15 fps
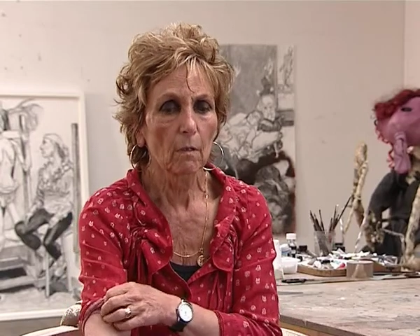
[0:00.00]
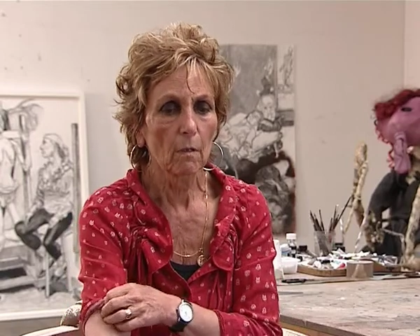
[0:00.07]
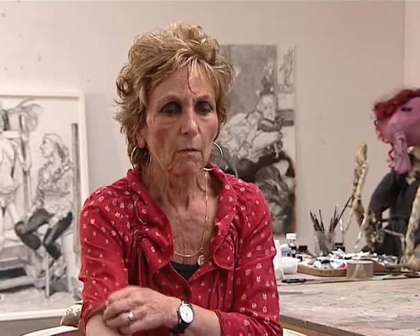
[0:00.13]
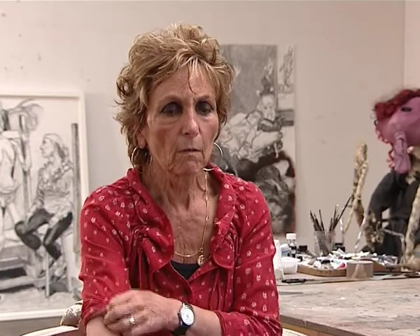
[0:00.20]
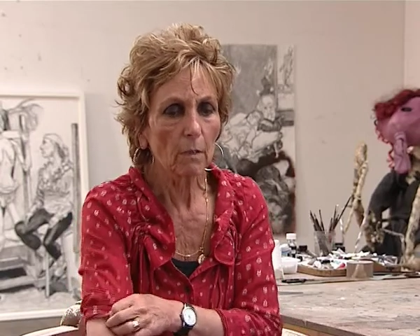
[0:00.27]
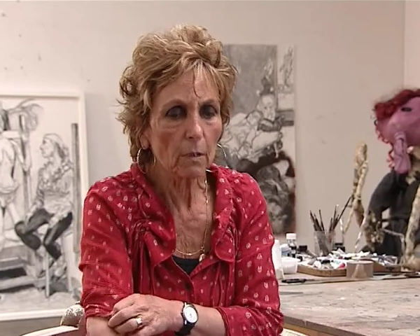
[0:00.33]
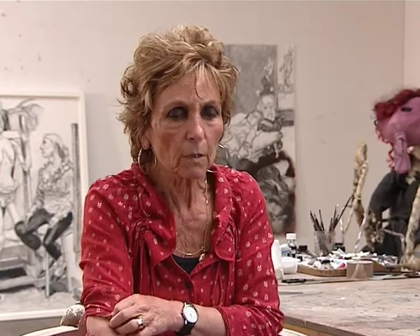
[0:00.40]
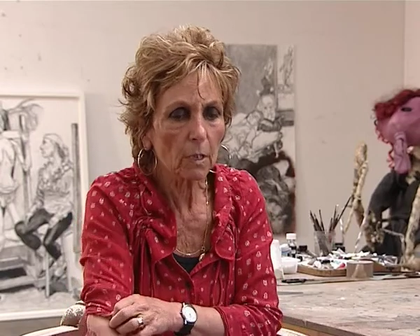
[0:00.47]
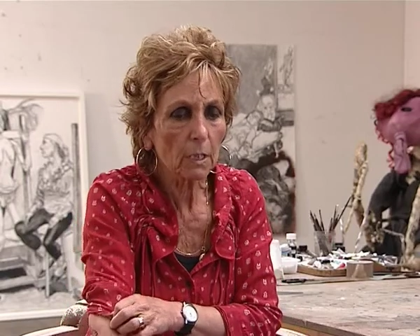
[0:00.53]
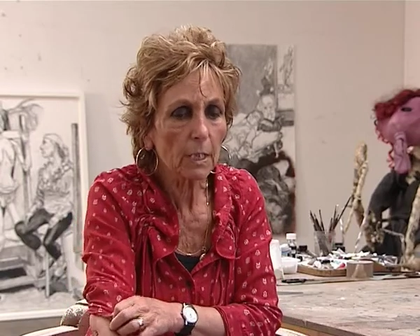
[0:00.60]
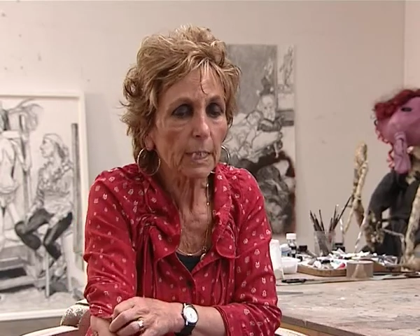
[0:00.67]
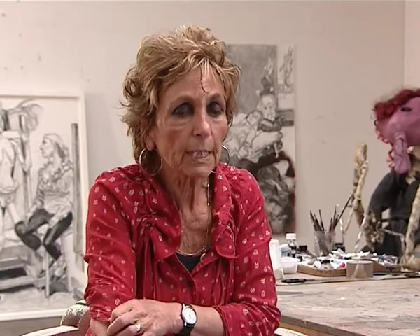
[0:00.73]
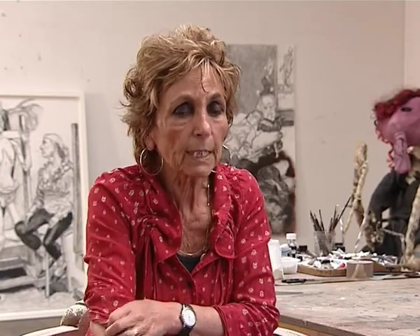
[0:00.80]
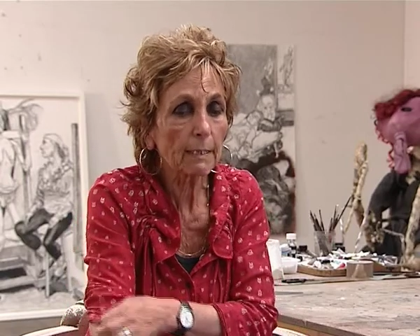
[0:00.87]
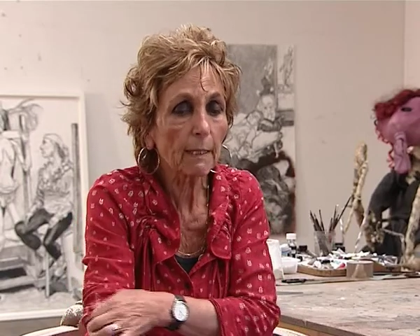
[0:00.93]
What are you going
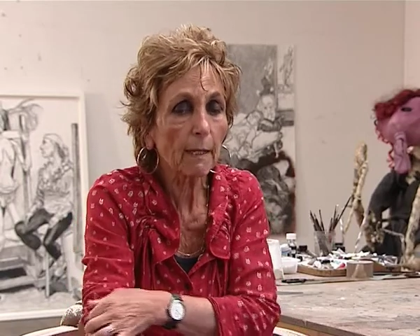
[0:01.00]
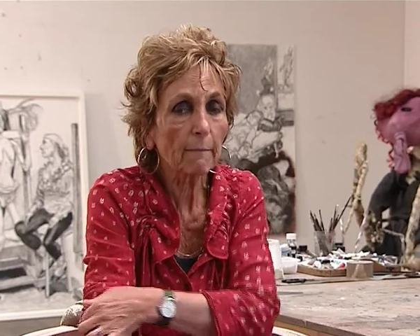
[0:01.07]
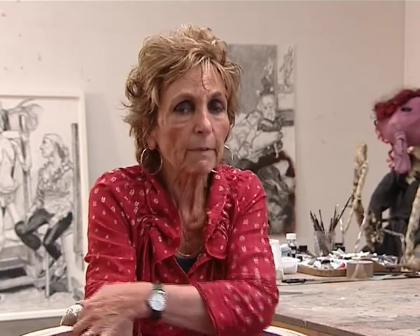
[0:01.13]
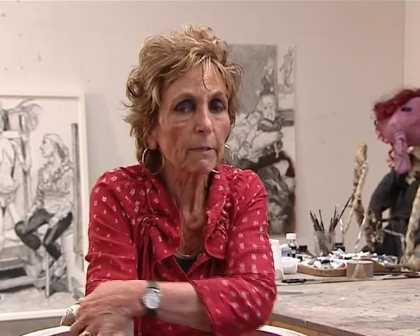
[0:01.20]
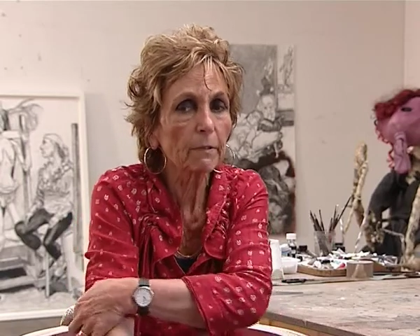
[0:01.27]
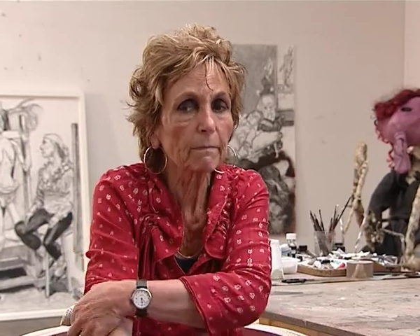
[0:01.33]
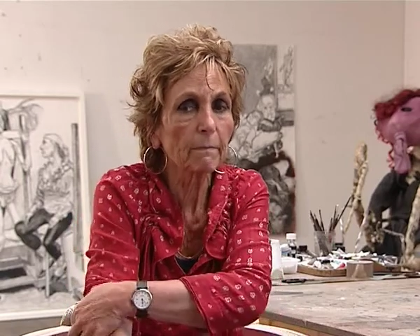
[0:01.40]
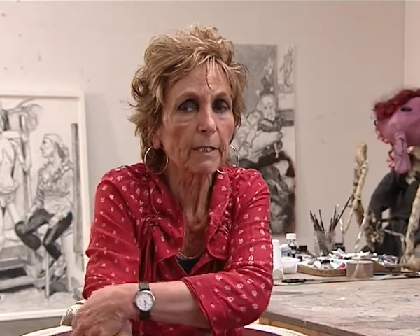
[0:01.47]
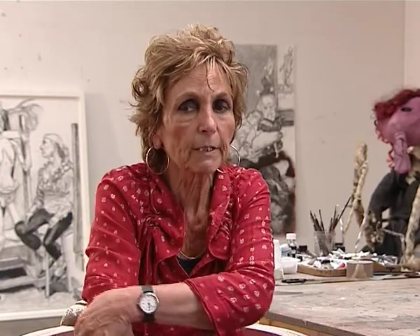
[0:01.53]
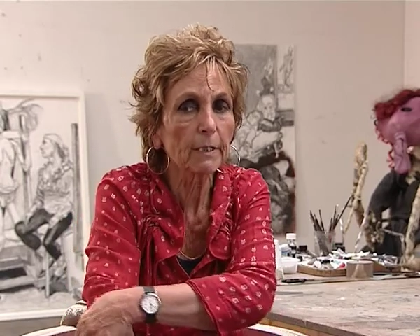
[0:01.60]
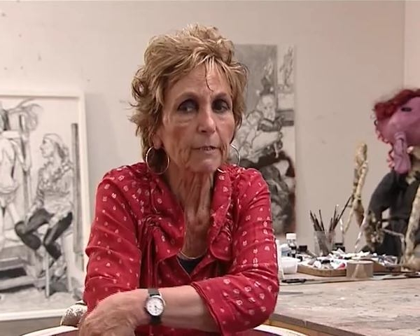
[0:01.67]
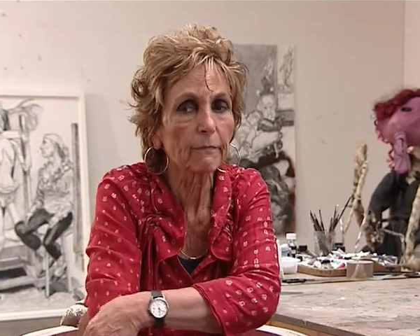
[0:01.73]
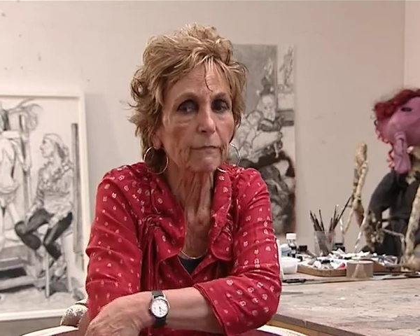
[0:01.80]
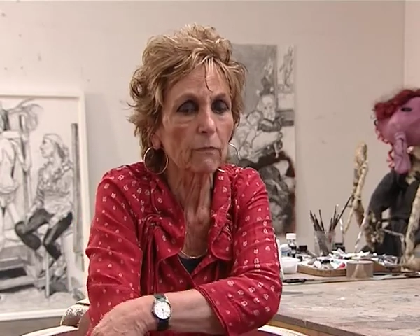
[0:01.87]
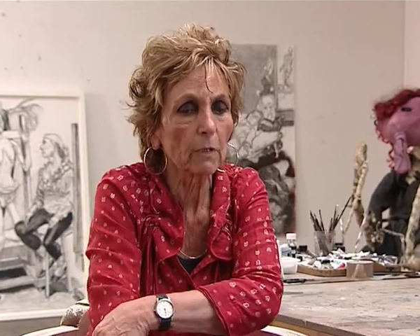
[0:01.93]
to cut up those
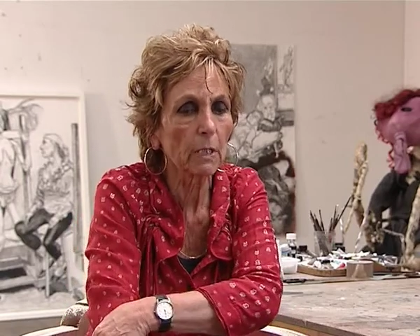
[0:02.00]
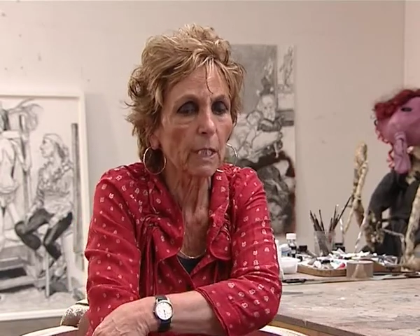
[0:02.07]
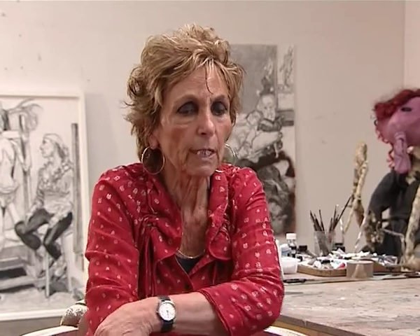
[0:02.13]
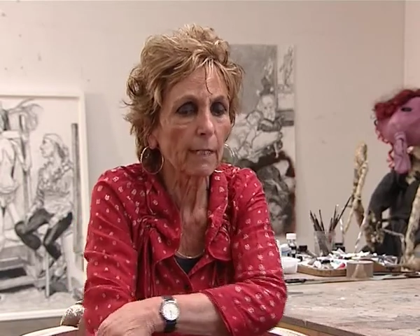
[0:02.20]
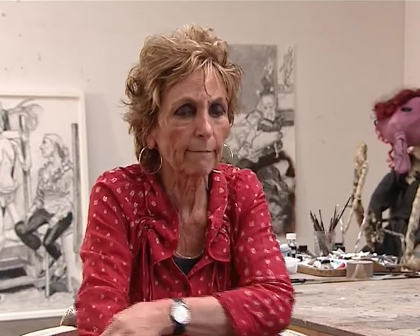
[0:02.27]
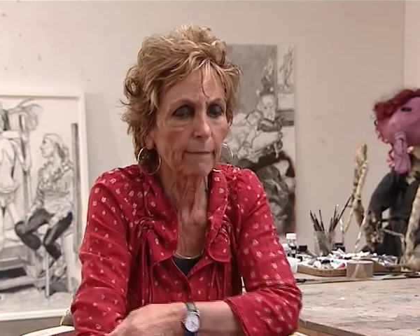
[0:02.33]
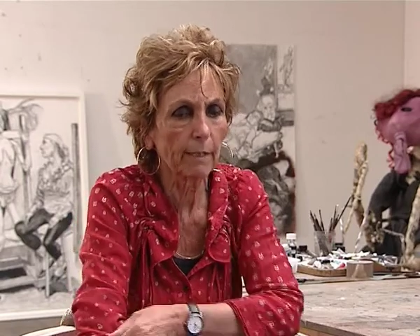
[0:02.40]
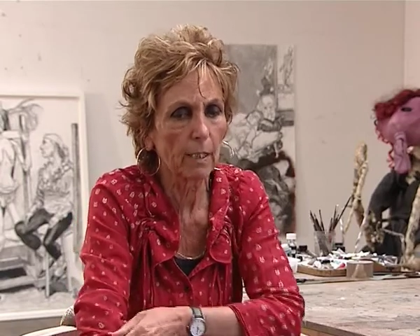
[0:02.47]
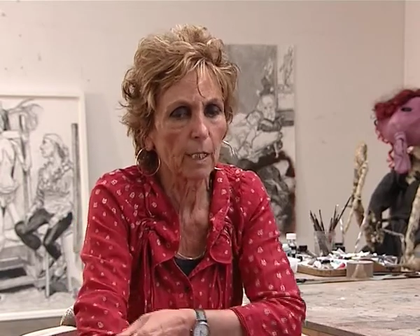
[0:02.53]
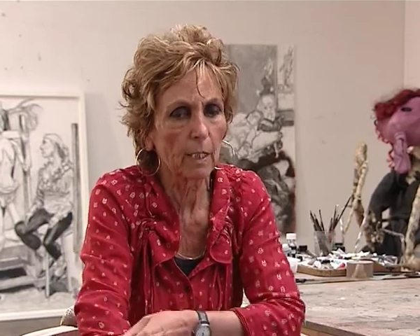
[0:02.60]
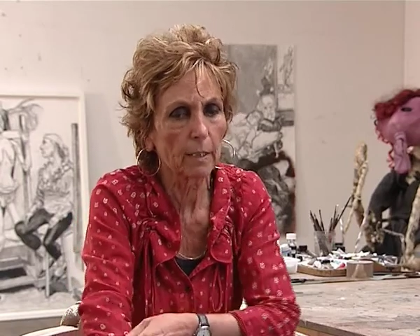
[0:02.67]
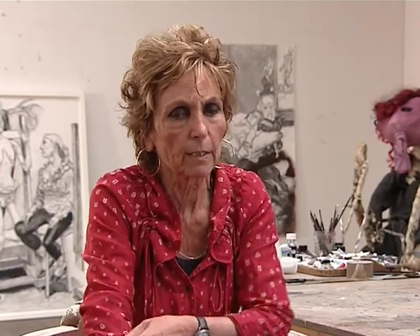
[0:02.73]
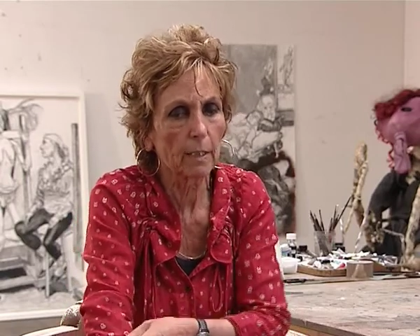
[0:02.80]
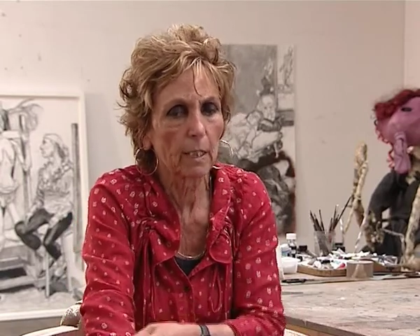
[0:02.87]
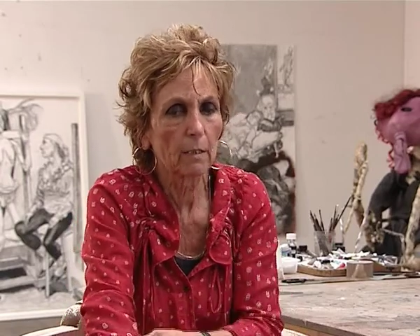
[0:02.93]
monkeys for? They're lovely
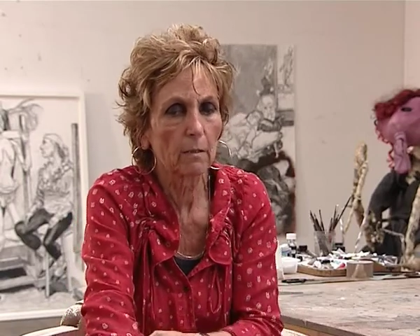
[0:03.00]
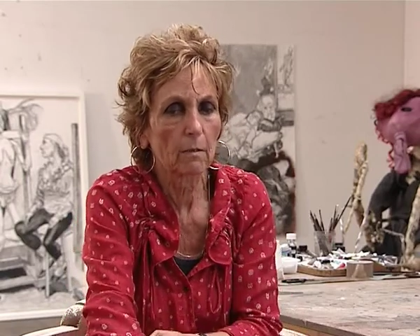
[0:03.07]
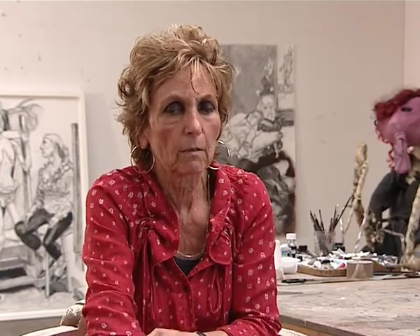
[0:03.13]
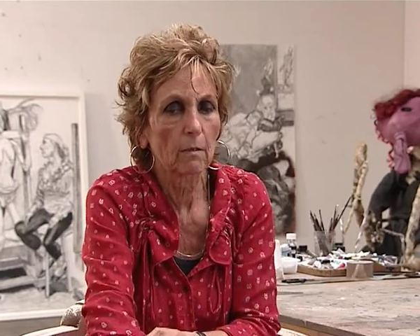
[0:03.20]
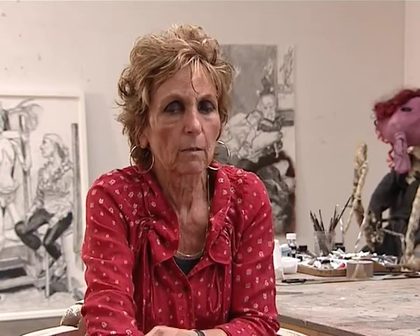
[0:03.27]
like that.